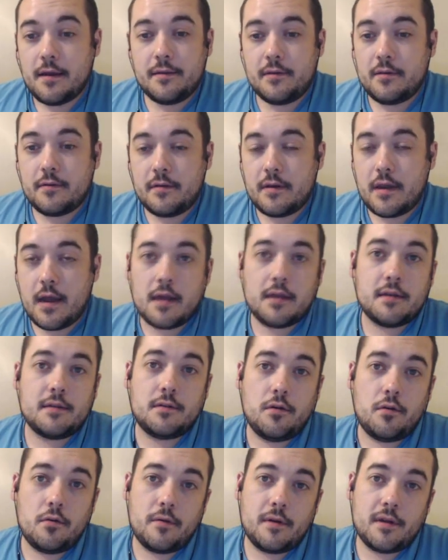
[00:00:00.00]
you're
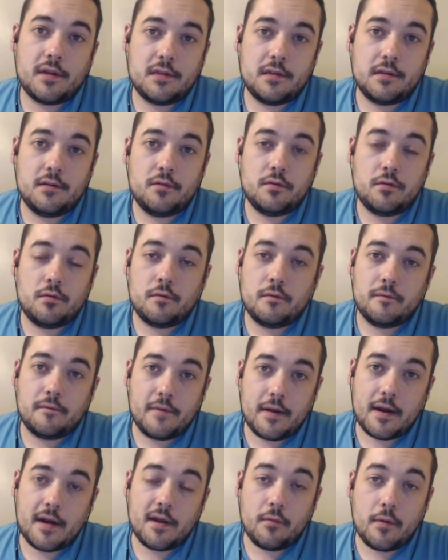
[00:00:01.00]
not going to do
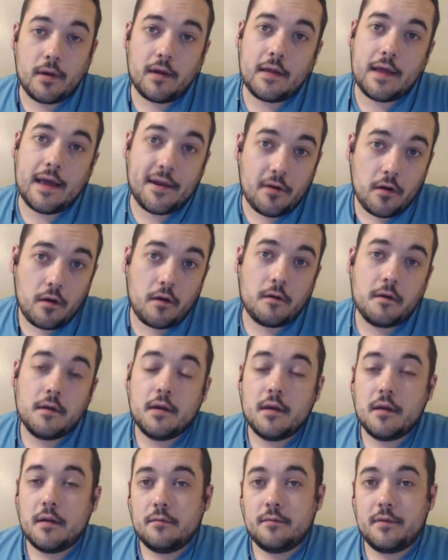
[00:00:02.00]
very well at all
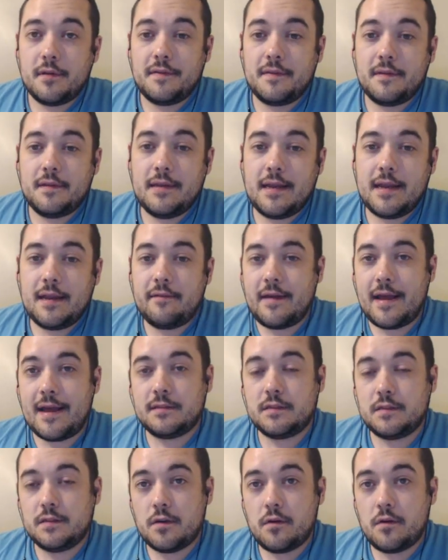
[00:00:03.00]
with native ads.